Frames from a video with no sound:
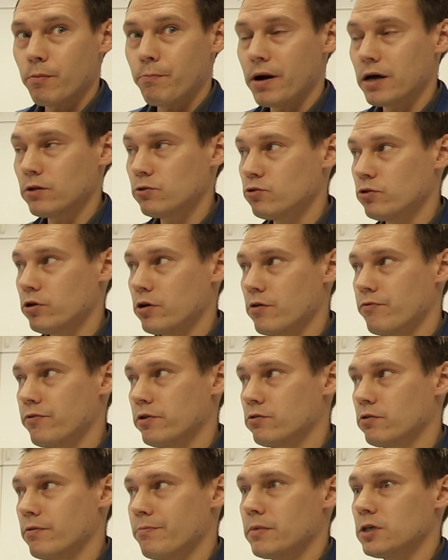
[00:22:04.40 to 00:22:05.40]
a Pantograph
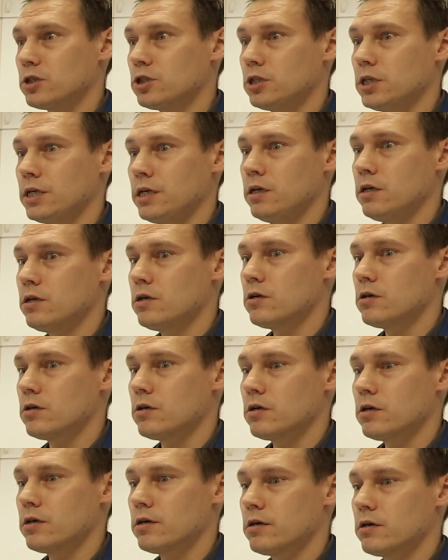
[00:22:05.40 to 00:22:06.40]
is a
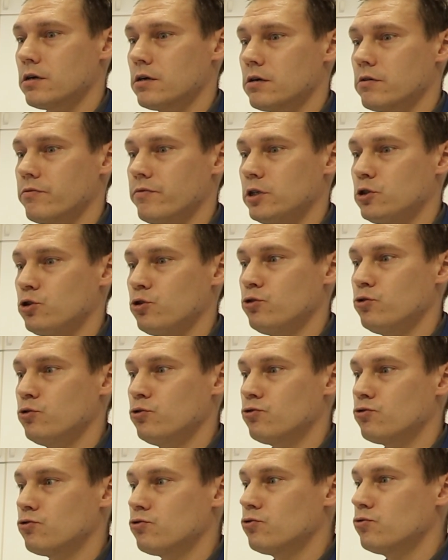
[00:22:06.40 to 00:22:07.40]
machine which you
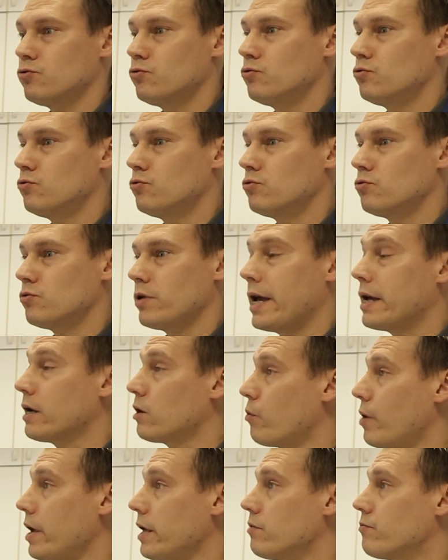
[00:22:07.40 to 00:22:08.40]
use to
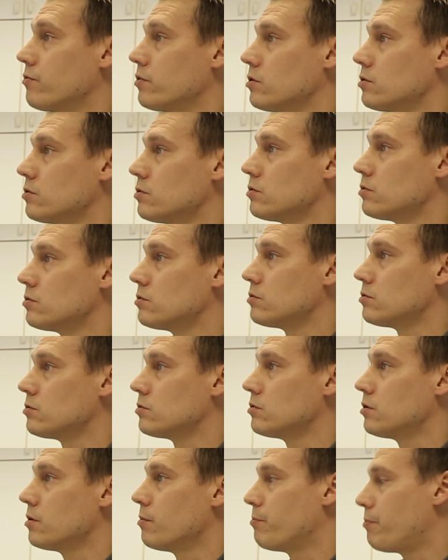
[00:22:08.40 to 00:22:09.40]
engrave.
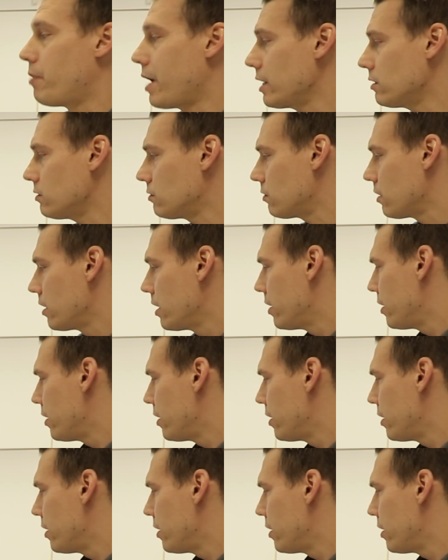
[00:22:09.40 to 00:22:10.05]
But